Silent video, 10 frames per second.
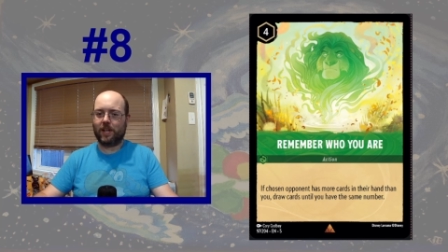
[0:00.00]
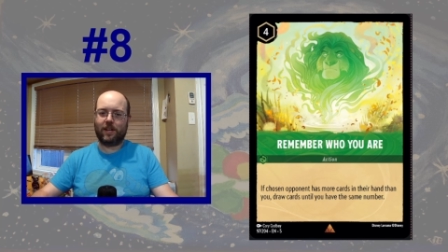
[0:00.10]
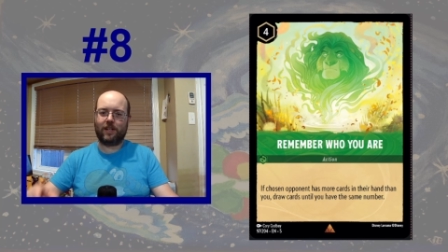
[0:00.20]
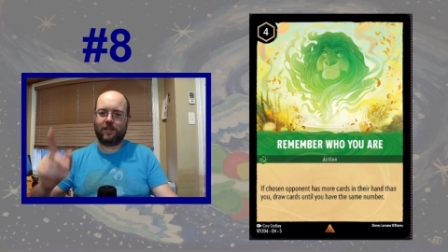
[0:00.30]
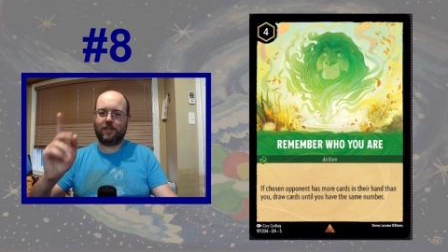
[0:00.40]

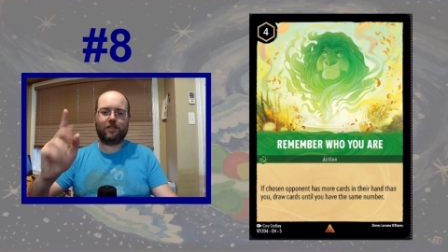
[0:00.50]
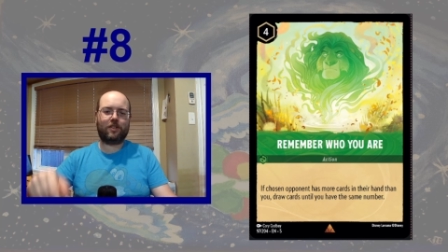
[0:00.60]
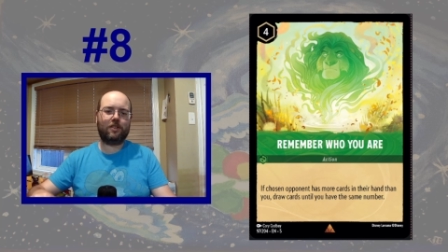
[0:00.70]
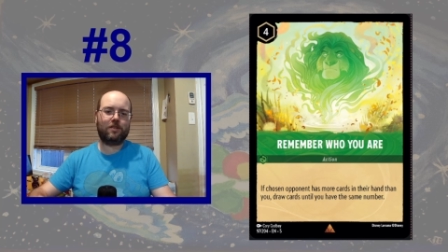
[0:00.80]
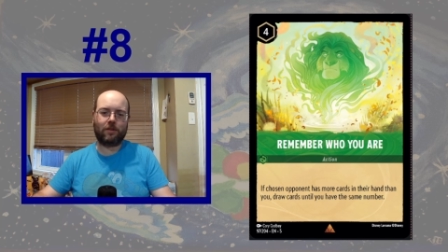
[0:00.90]
and there's
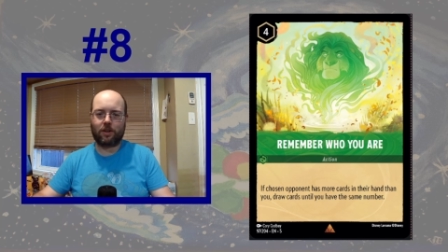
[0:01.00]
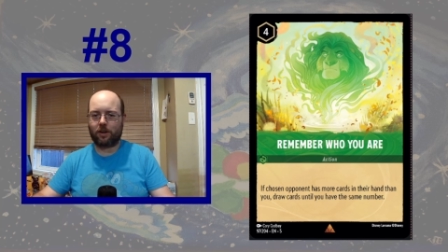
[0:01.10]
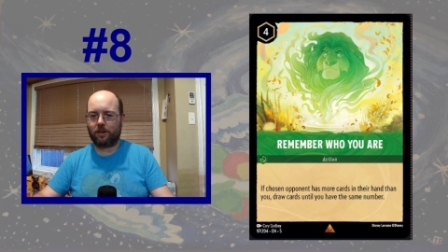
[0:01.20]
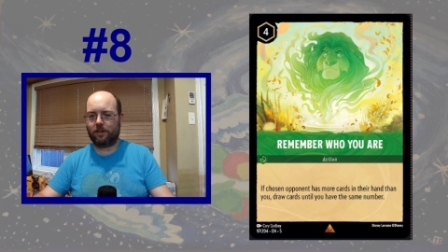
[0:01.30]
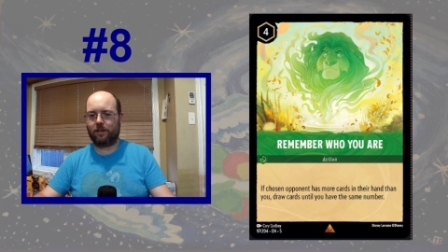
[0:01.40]
also
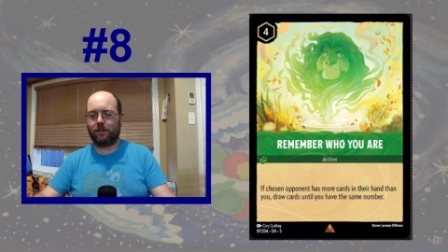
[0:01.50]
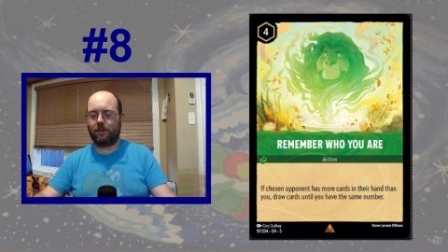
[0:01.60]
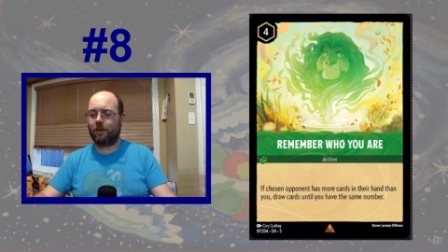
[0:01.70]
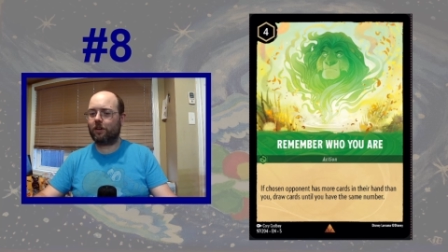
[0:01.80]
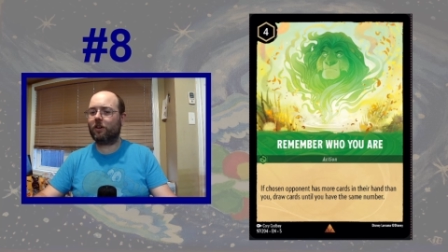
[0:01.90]

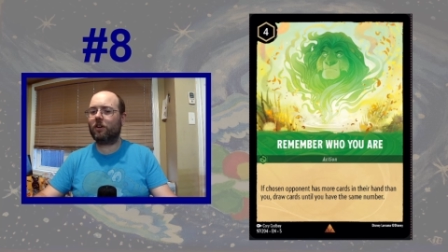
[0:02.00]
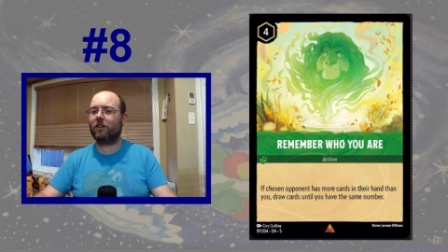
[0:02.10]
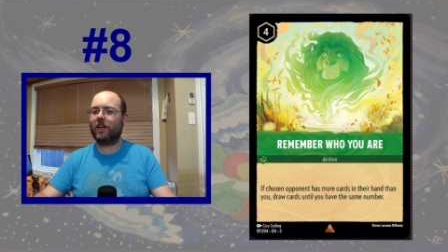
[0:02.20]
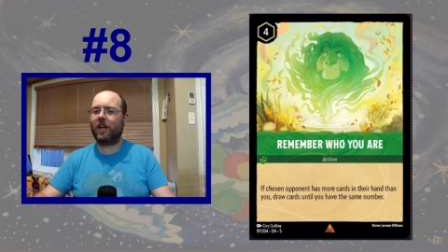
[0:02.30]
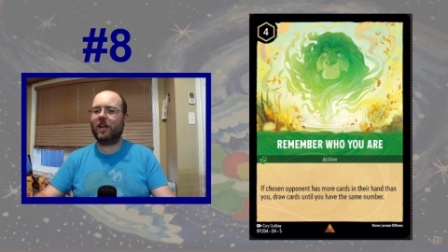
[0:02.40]
a
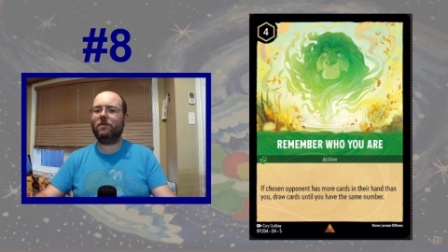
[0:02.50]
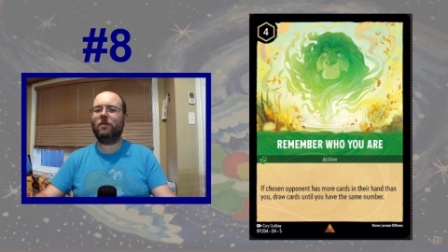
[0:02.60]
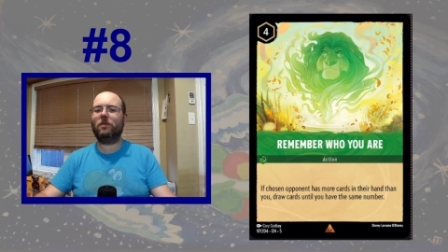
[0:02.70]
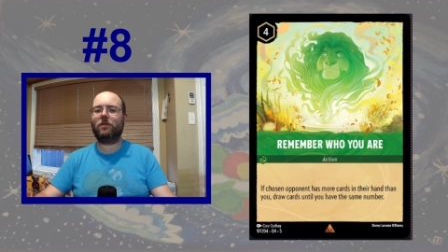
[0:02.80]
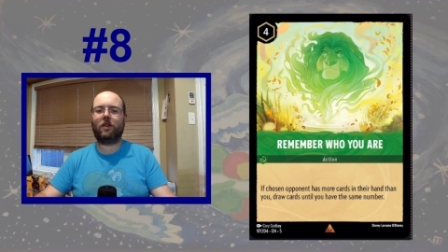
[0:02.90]
handful
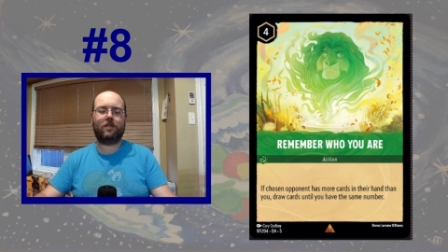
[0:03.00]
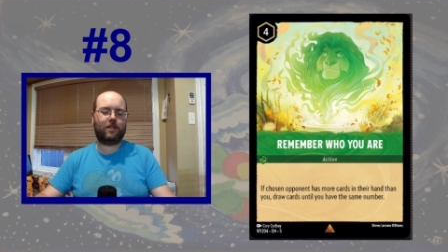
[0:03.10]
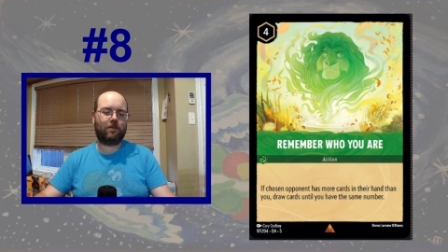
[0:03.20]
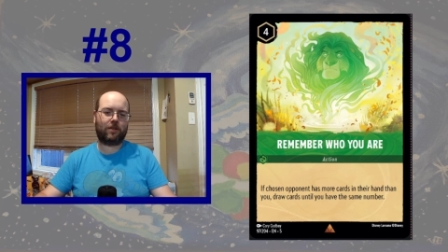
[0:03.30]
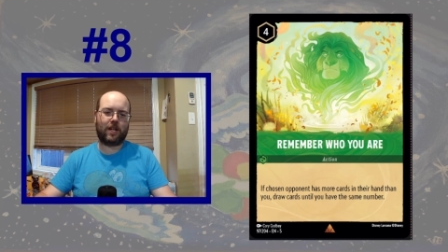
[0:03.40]
of cards in
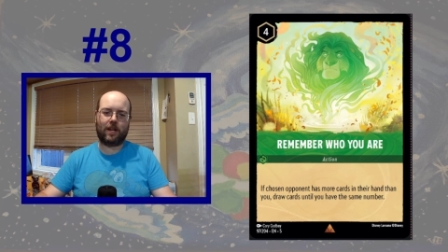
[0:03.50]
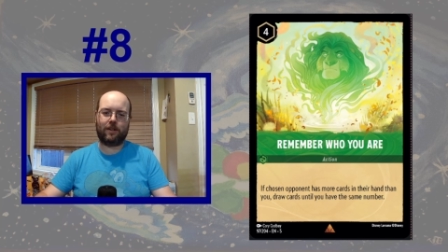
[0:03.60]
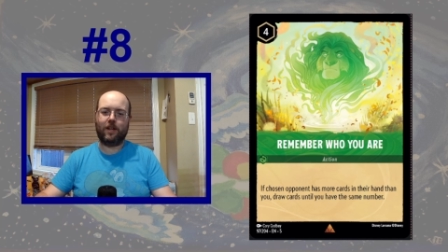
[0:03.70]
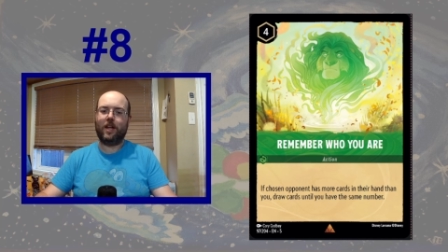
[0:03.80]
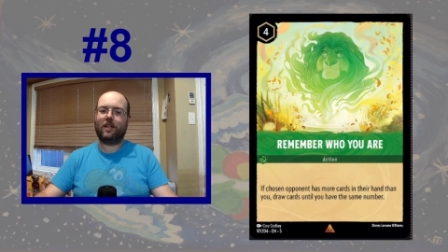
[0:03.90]
Lorcana
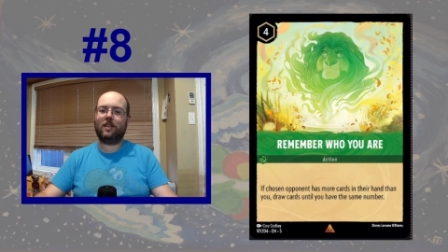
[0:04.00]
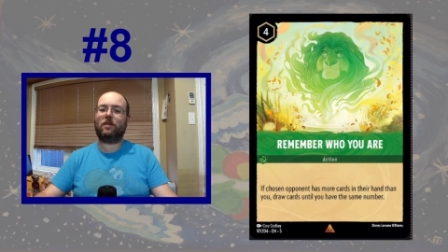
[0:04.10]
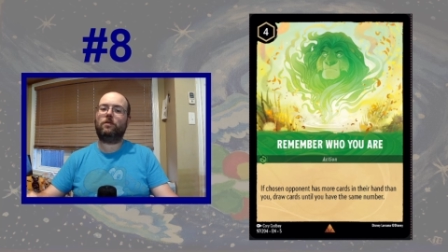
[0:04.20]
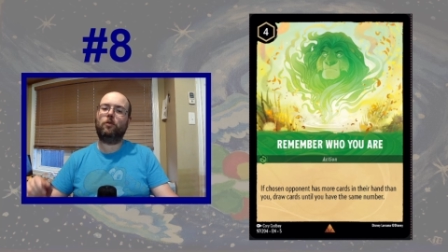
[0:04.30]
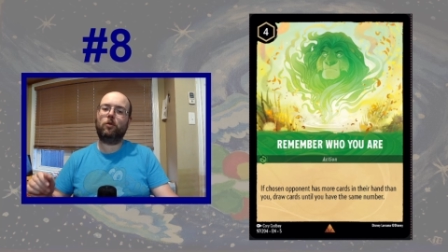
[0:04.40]
that
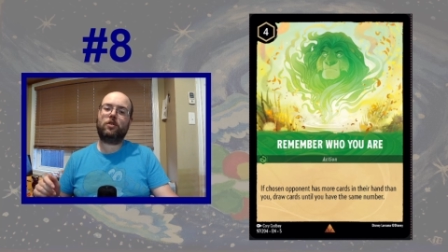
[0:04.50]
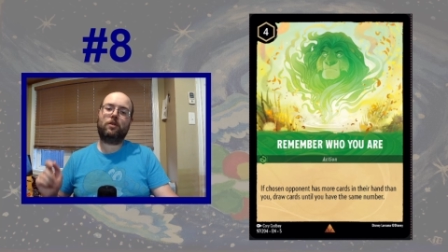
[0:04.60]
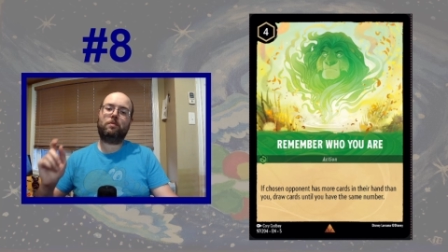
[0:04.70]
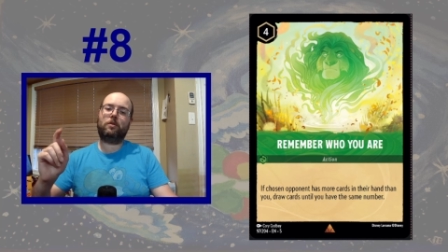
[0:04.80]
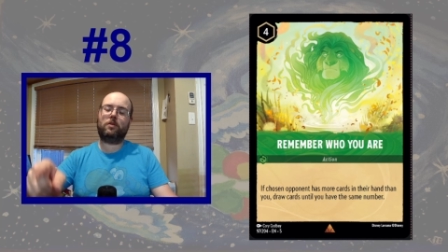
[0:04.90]
force your
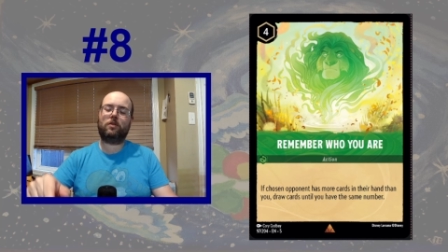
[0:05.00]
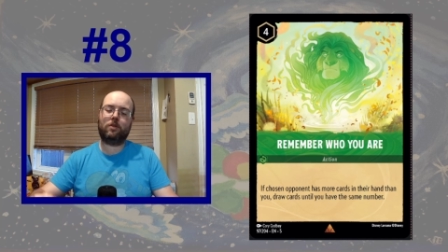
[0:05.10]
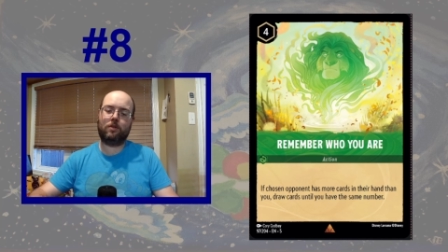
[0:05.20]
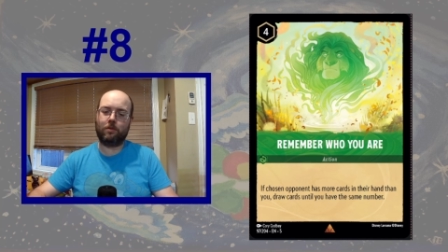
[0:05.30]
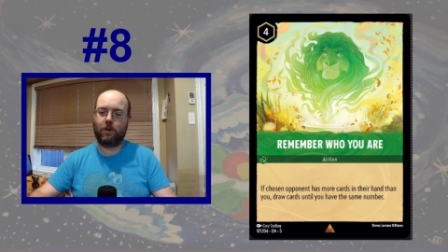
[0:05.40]
opponent to
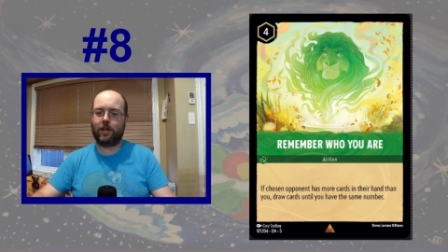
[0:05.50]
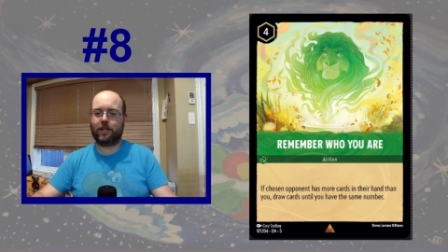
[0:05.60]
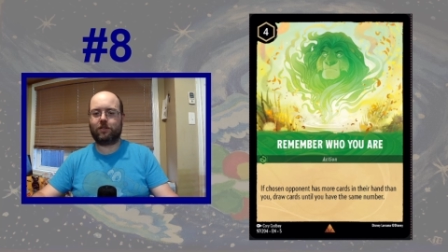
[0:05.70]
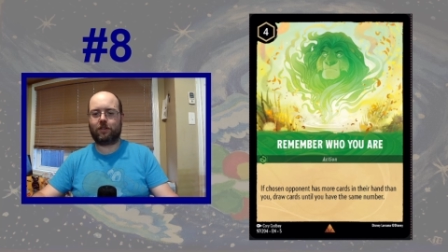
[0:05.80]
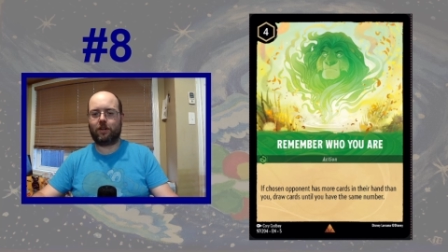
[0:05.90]
draw
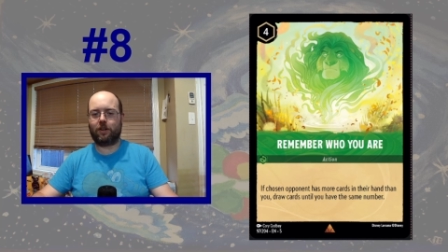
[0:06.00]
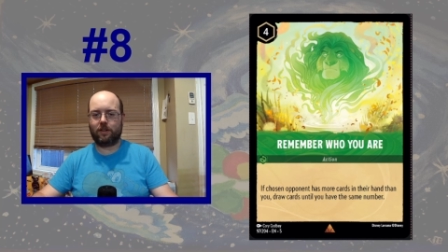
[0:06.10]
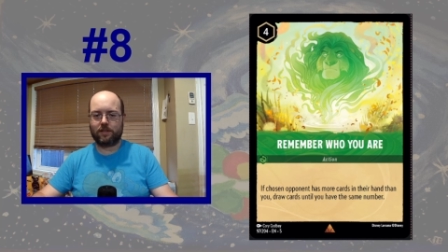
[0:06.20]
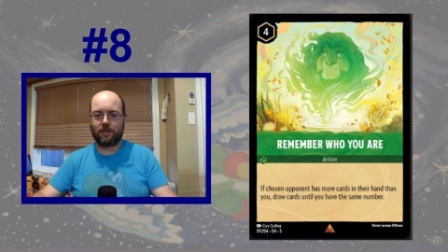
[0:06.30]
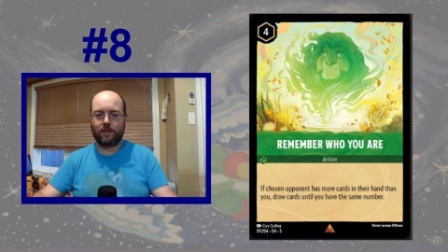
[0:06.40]
extra cards.